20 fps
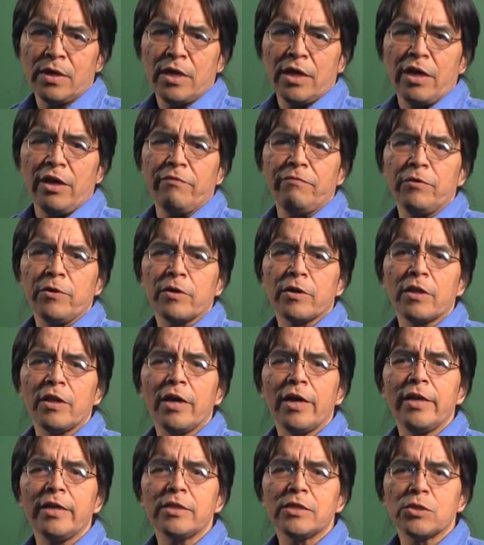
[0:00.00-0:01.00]
If your
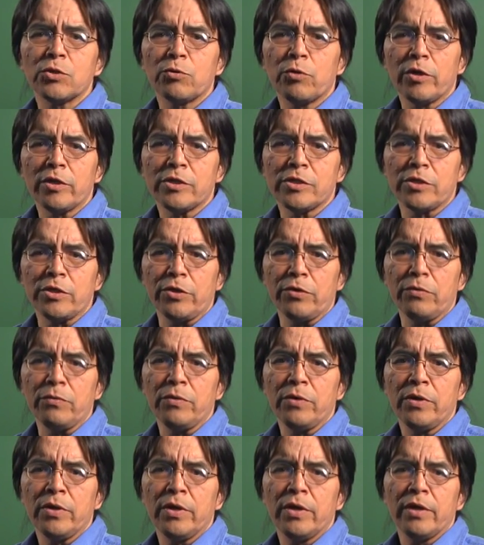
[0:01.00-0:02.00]
clients trust you,
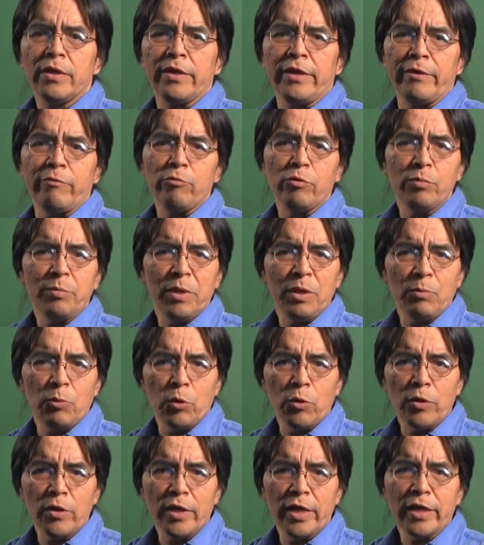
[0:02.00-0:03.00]
they will be
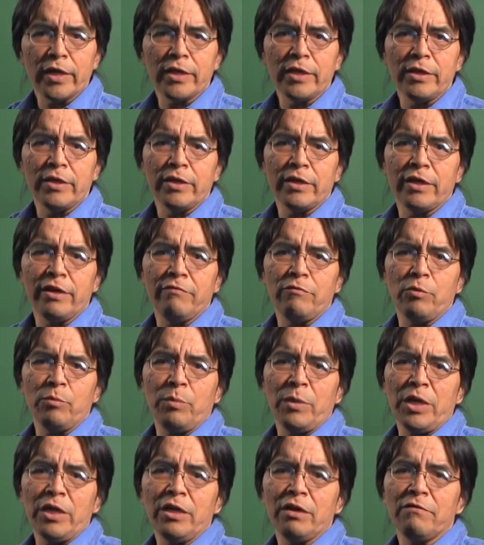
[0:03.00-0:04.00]
more likely to give you
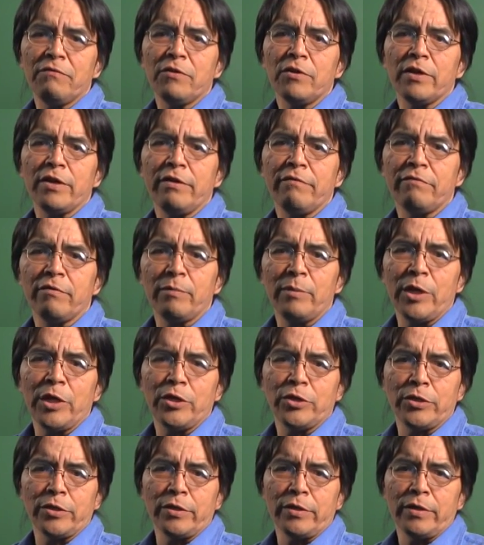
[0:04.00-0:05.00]
meaningful
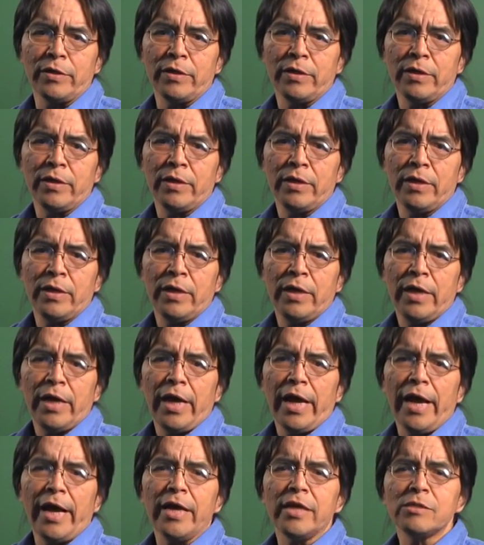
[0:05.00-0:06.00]
information.
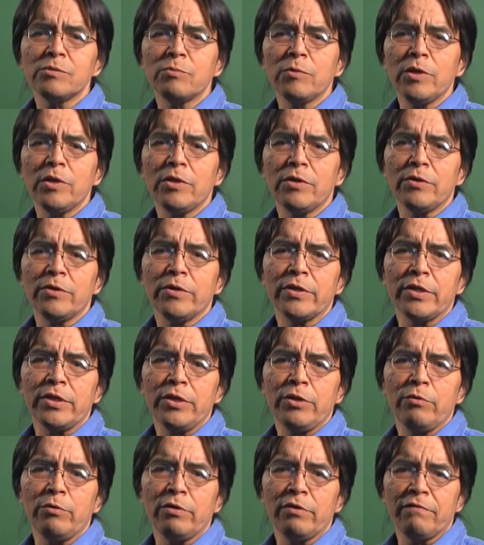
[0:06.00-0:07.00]
As we learned in
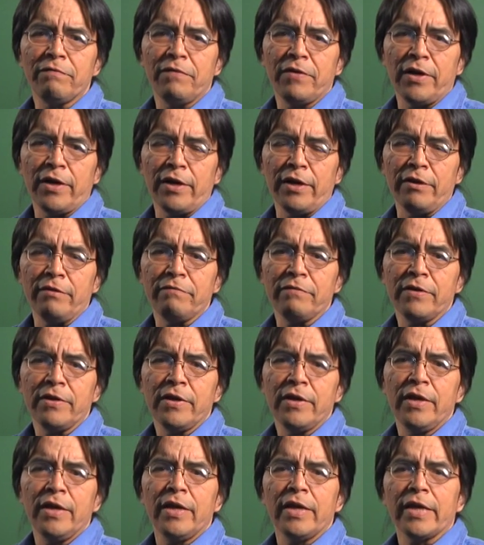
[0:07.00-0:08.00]
Unit 5,
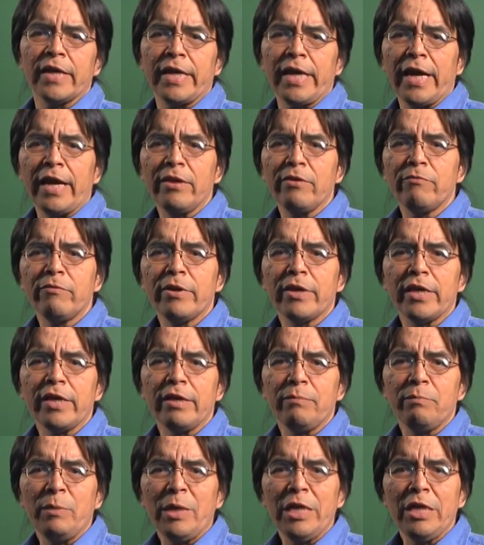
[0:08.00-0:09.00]
gathering
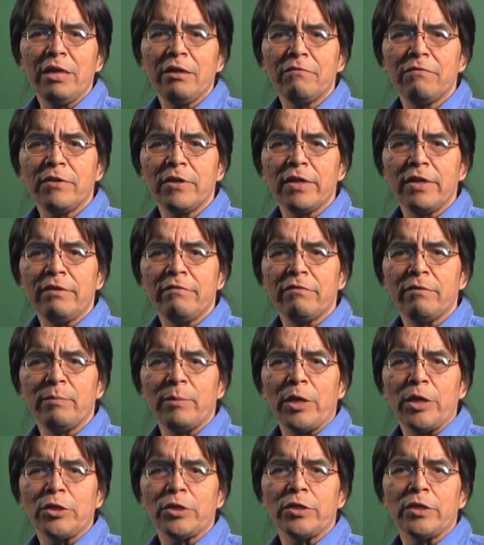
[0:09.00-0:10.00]
meaningful
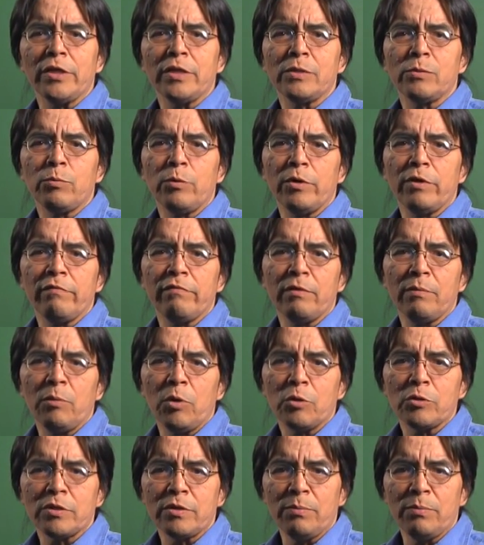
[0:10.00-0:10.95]
information is one of the most